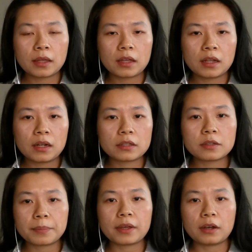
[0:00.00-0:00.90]
little
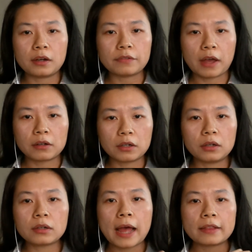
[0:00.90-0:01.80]
bit of
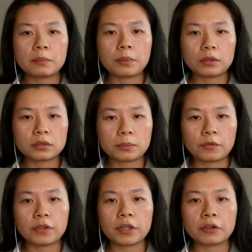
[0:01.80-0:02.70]
alcohol at the bottom
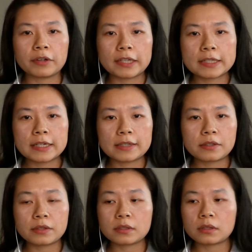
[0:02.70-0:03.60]
of the ingredients list,
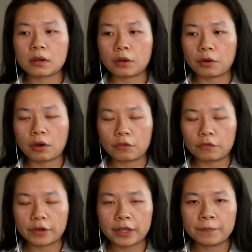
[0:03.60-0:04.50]
so it's not alcohol
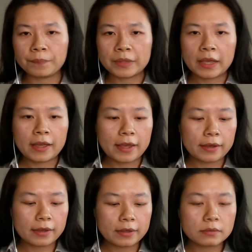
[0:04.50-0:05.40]
free.
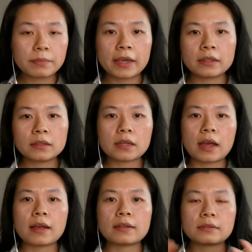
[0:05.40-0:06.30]
It is made
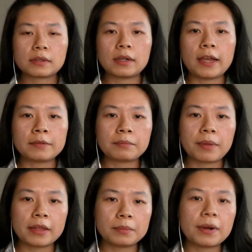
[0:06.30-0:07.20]
as claimed
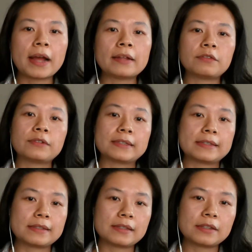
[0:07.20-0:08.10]
by the brand for
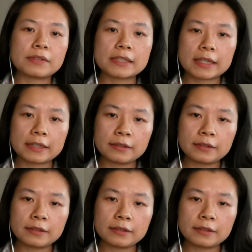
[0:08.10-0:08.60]
sensitive skin.